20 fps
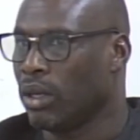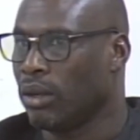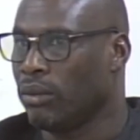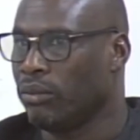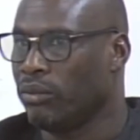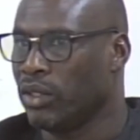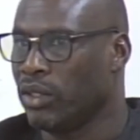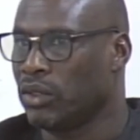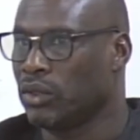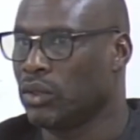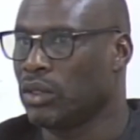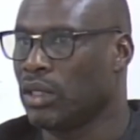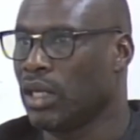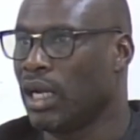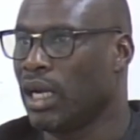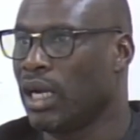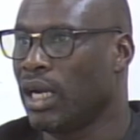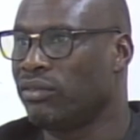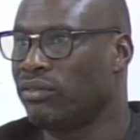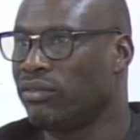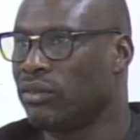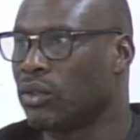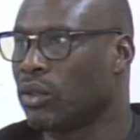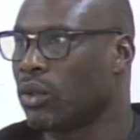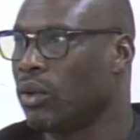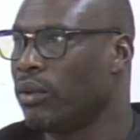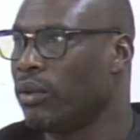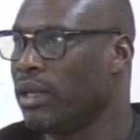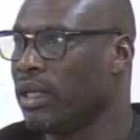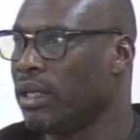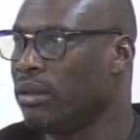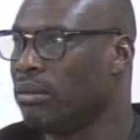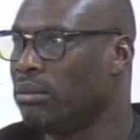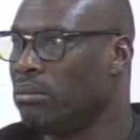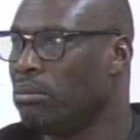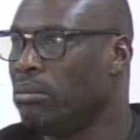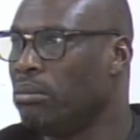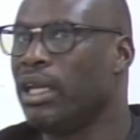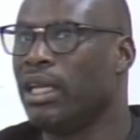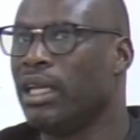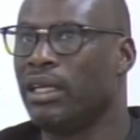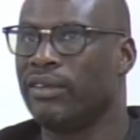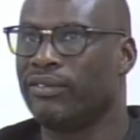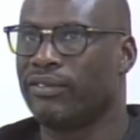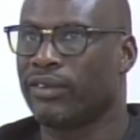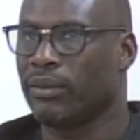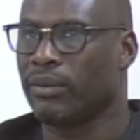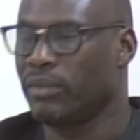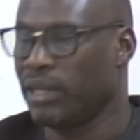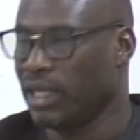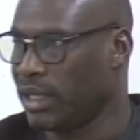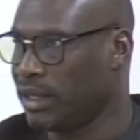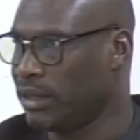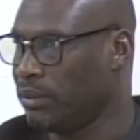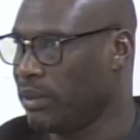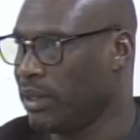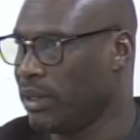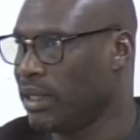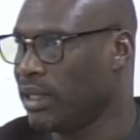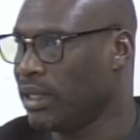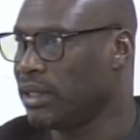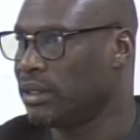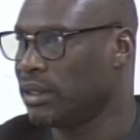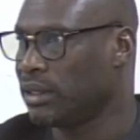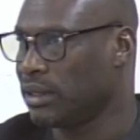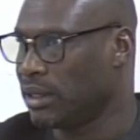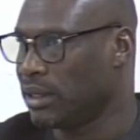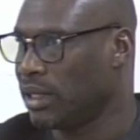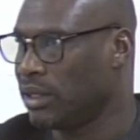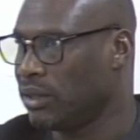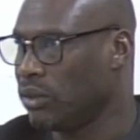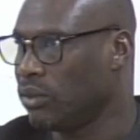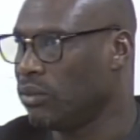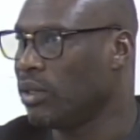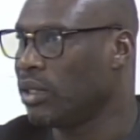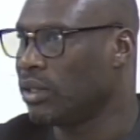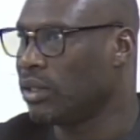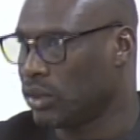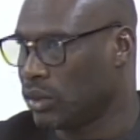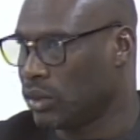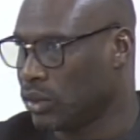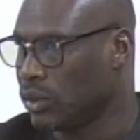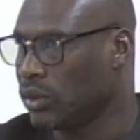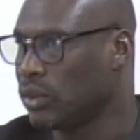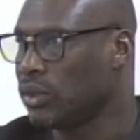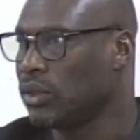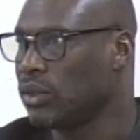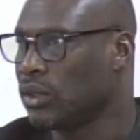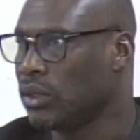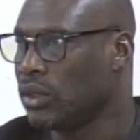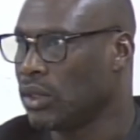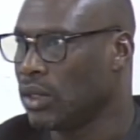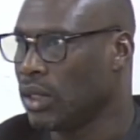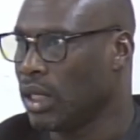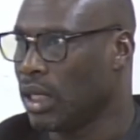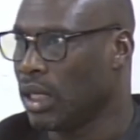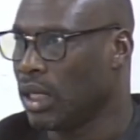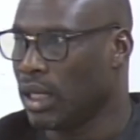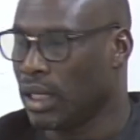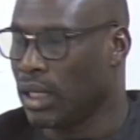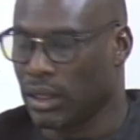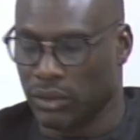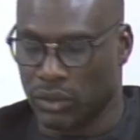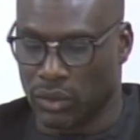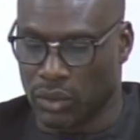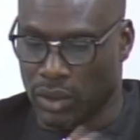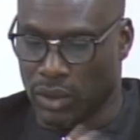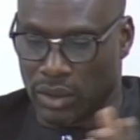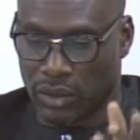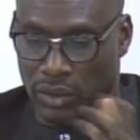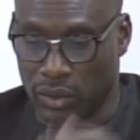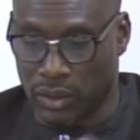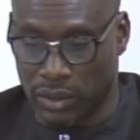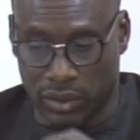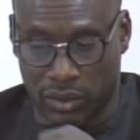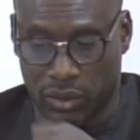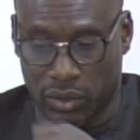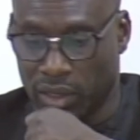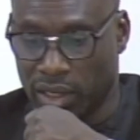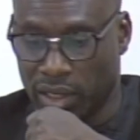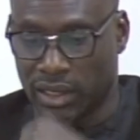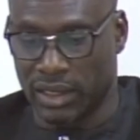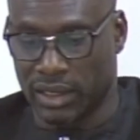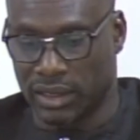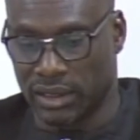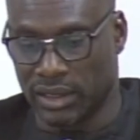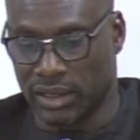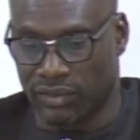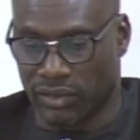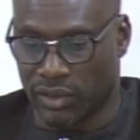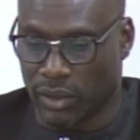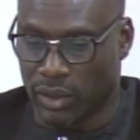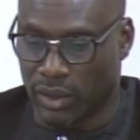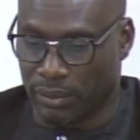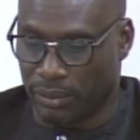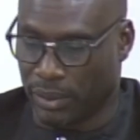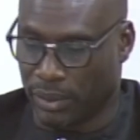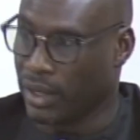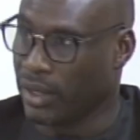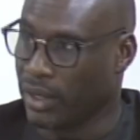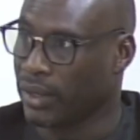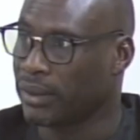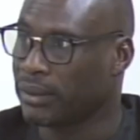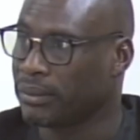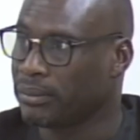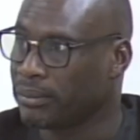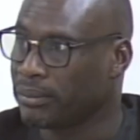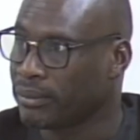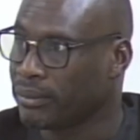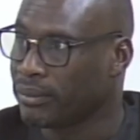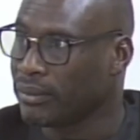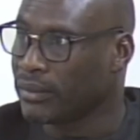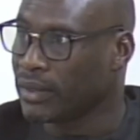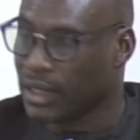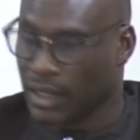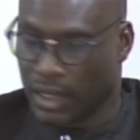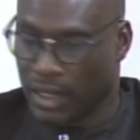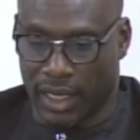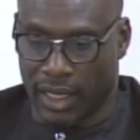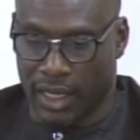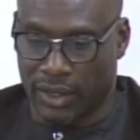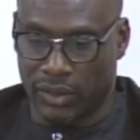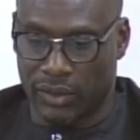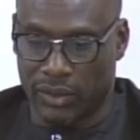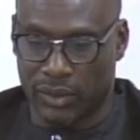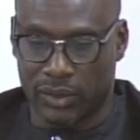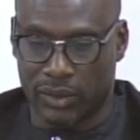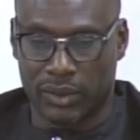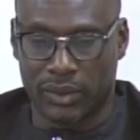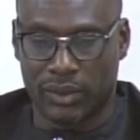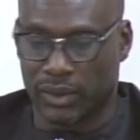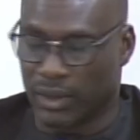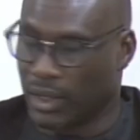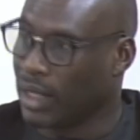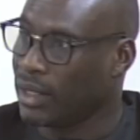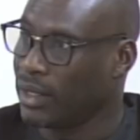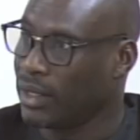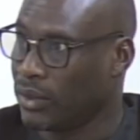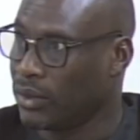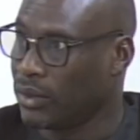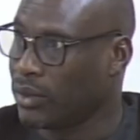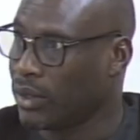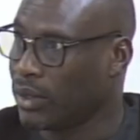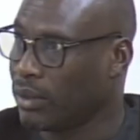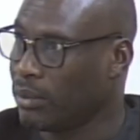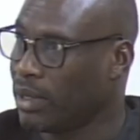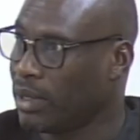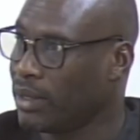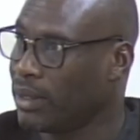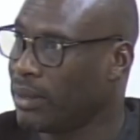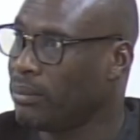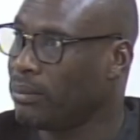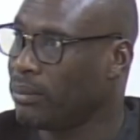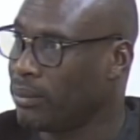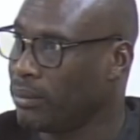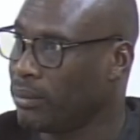we should have, drawing mainly from the experiences that you went through during this difficult period. Are you ready to talk about that?